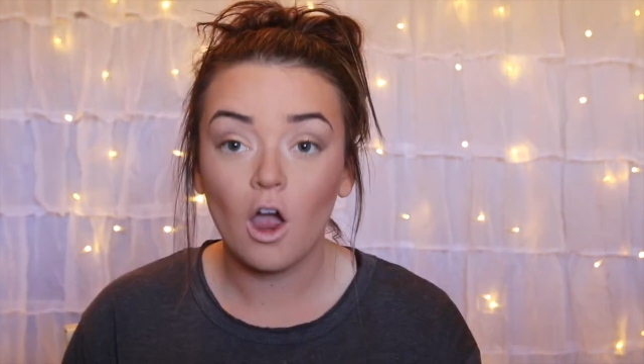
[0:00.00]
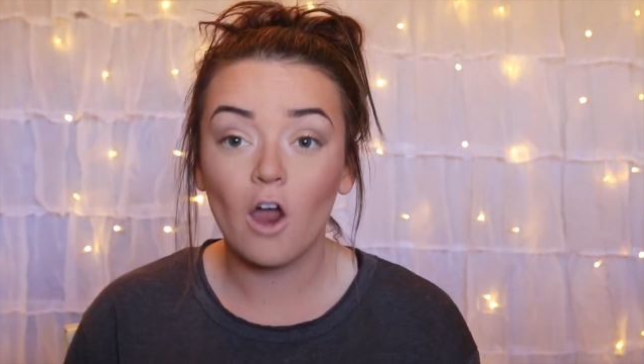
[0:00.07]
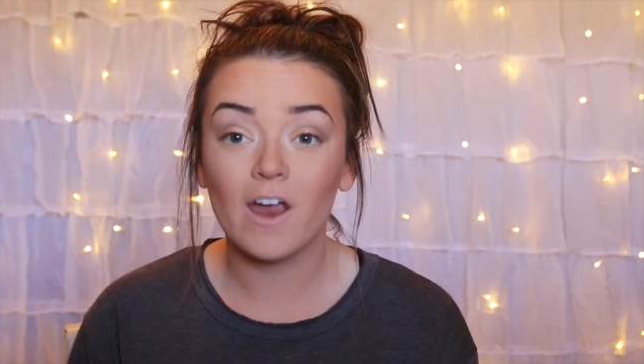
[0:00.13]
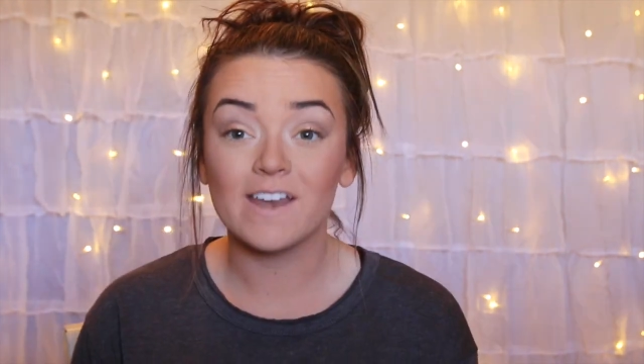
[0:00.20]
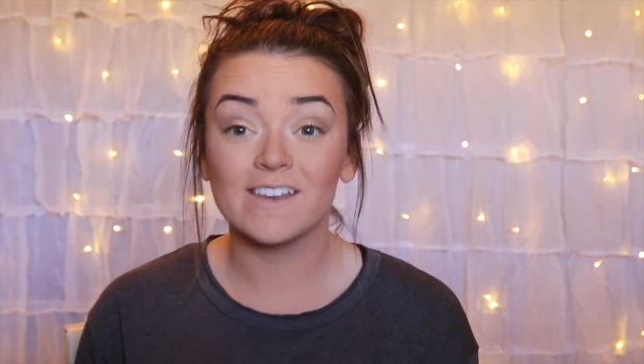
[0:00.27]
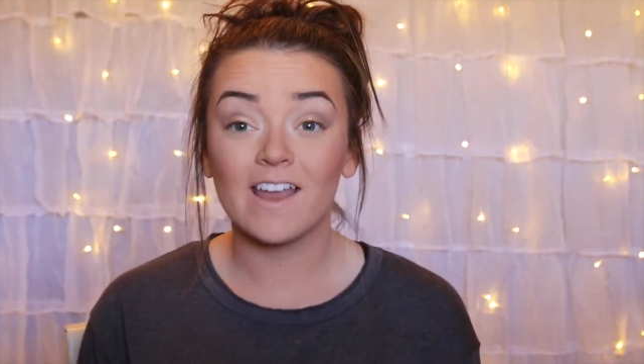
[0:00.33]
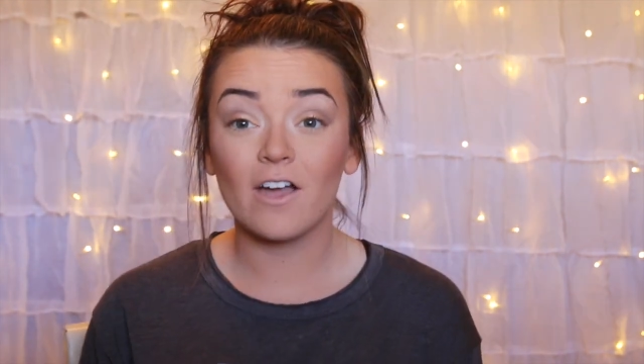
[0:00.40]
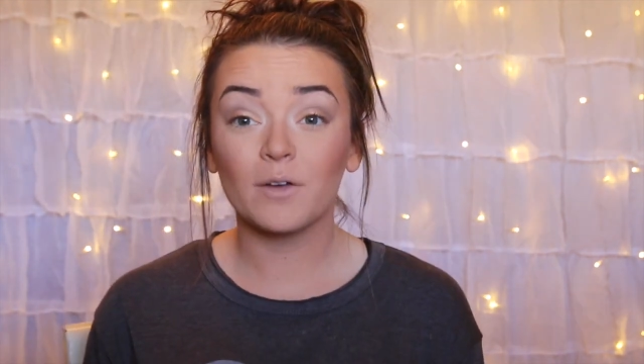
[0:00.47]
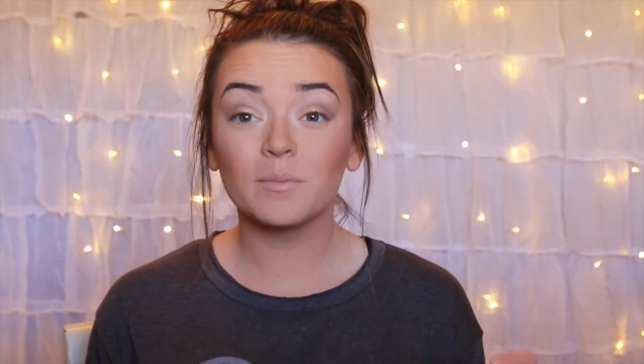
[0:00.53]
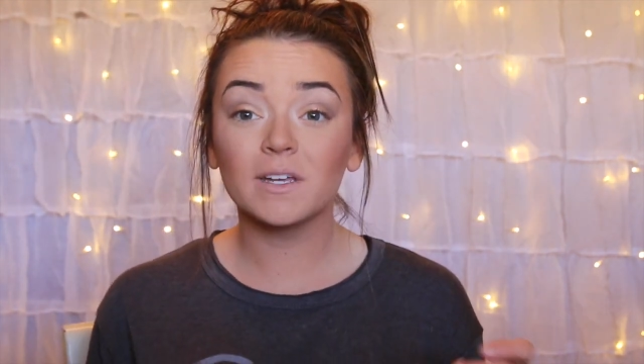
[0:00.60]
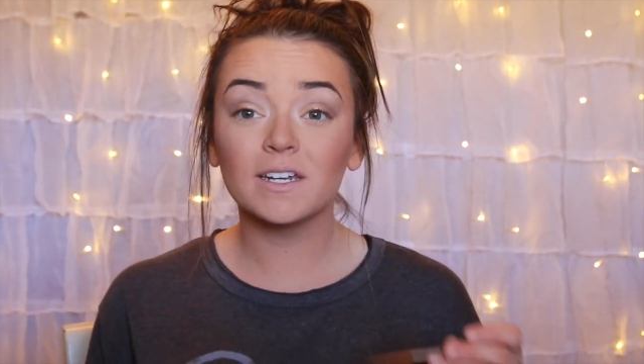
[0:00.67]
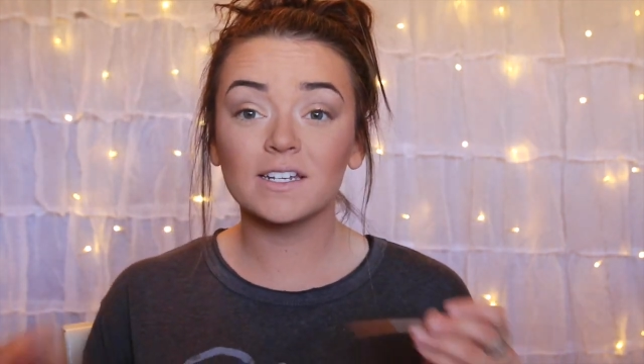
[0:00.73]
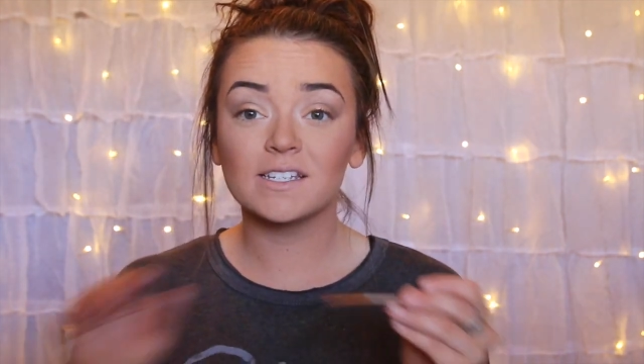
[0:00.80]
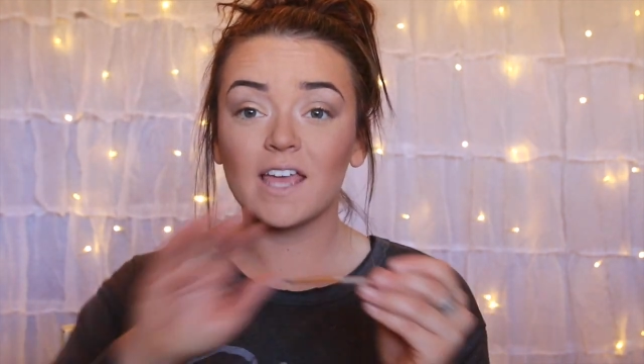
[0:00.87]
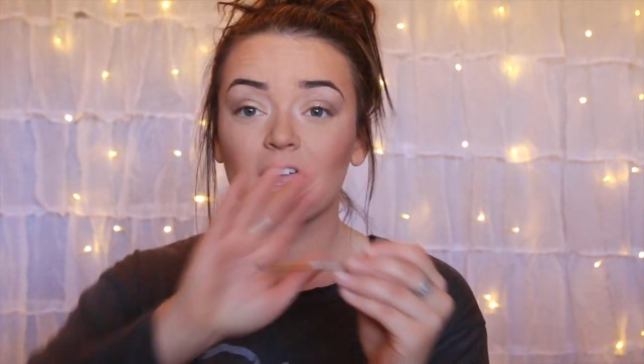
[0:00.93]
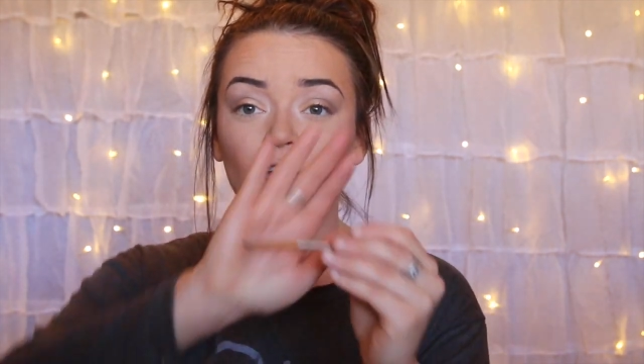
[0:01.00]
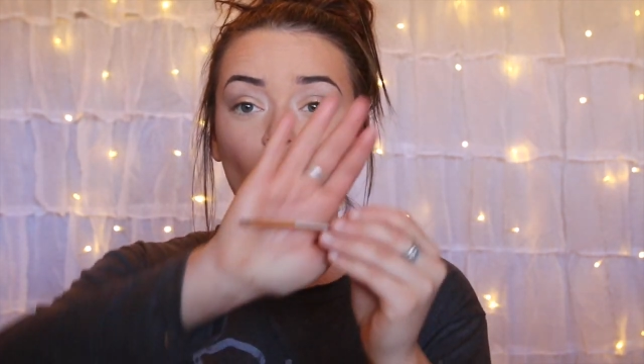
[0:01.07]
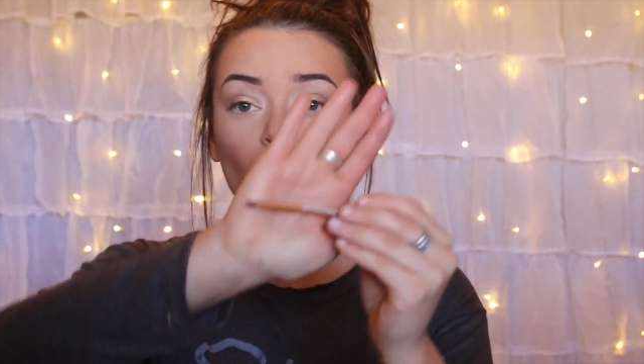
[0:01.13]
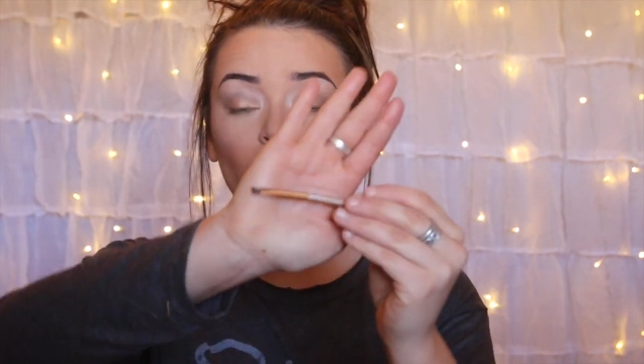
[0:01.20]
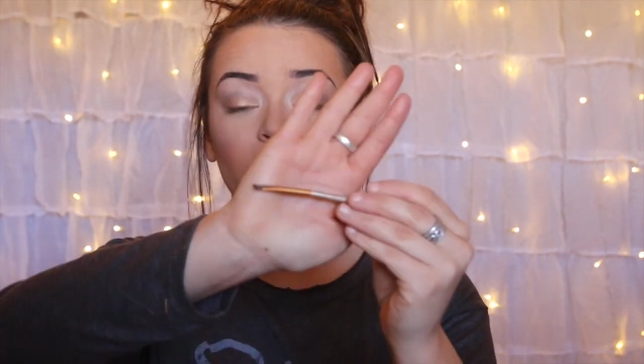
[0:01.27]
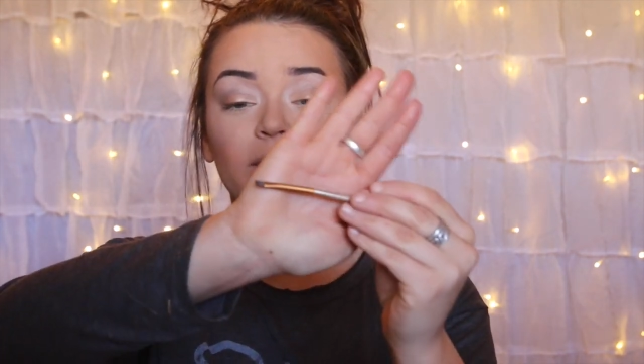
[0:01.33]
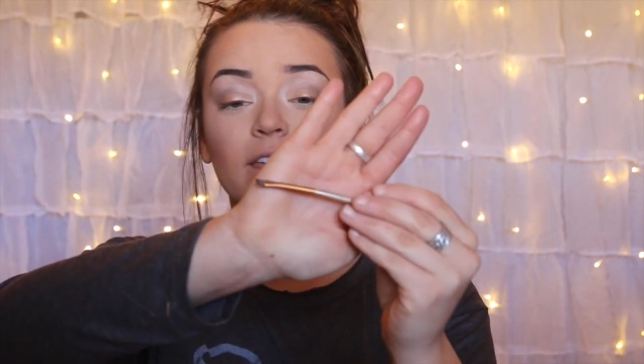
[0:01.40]
Alright, now I'm going to take
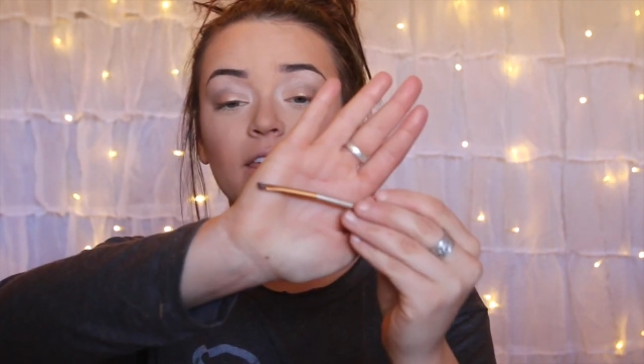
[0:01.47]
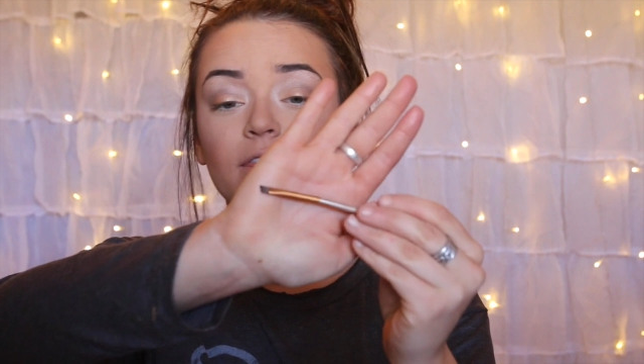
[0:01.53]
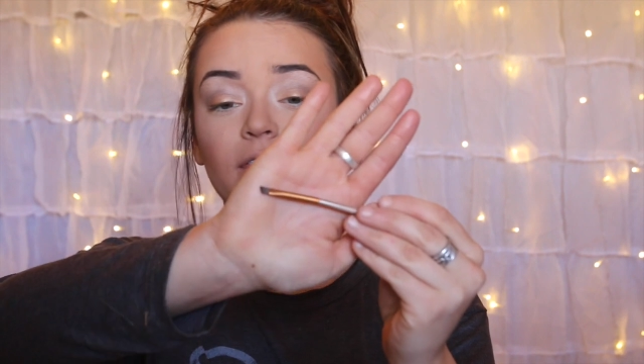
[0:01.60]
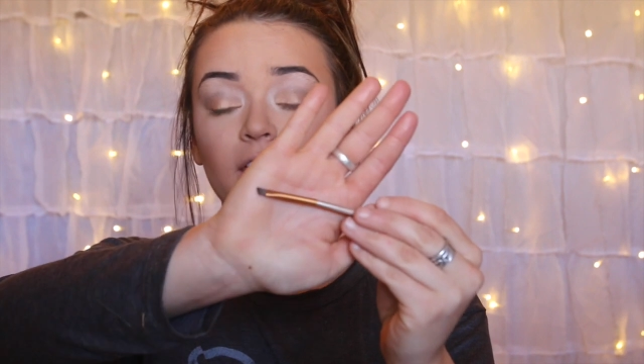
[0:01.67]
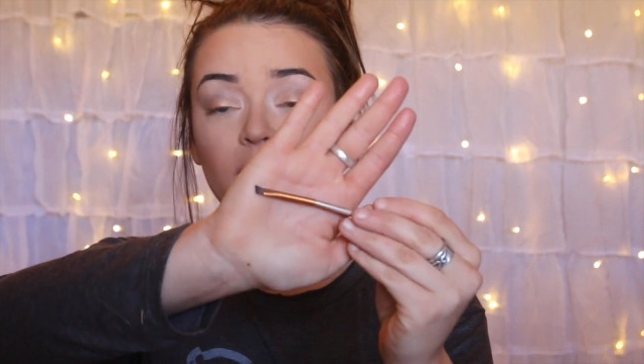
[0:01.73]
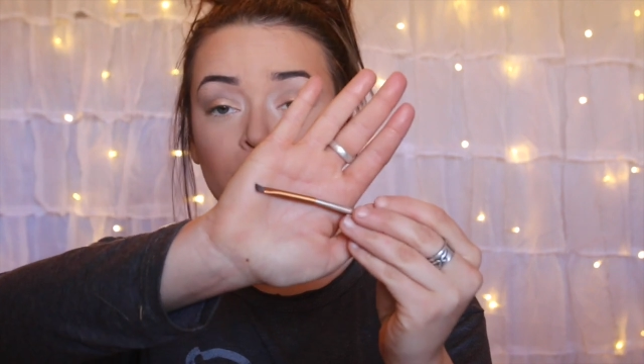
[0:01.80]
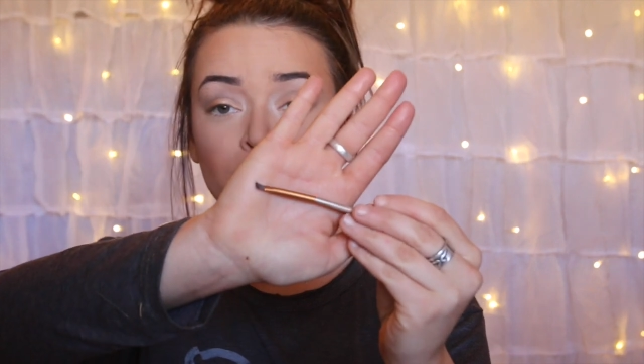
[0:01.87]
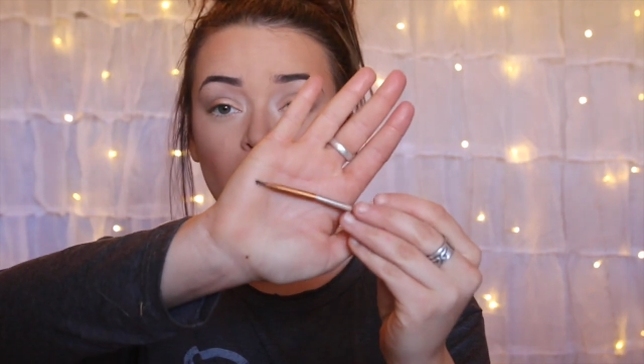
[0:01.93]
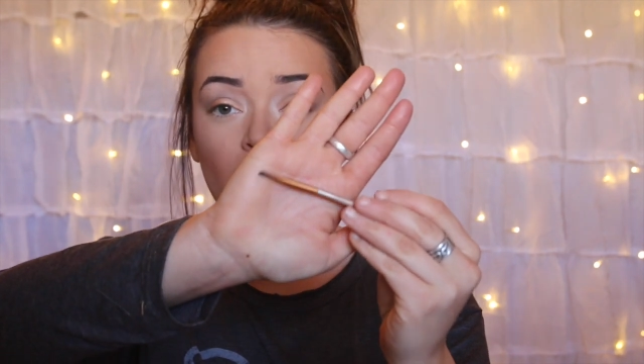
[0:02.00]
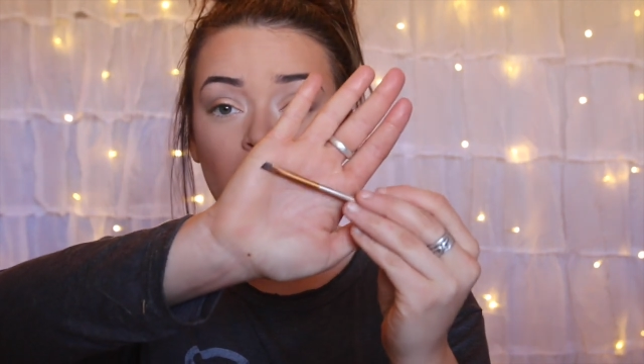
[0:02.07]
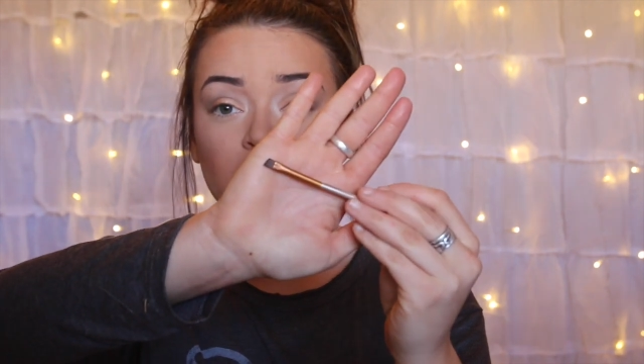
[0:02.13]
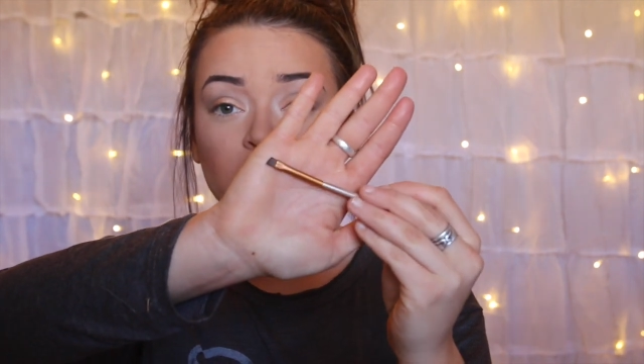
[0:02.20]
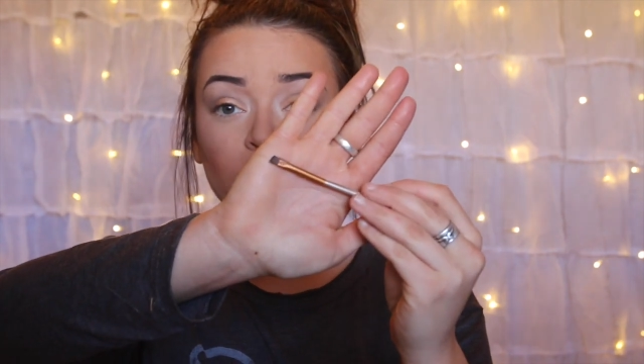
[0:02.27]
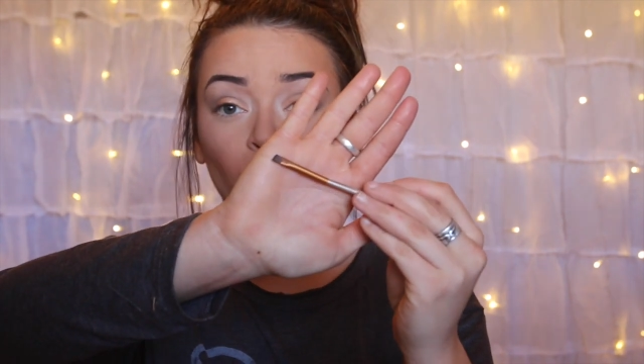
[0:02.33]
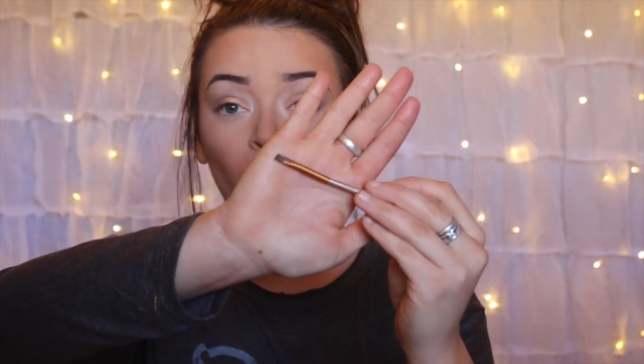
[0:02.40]
a really thin brush,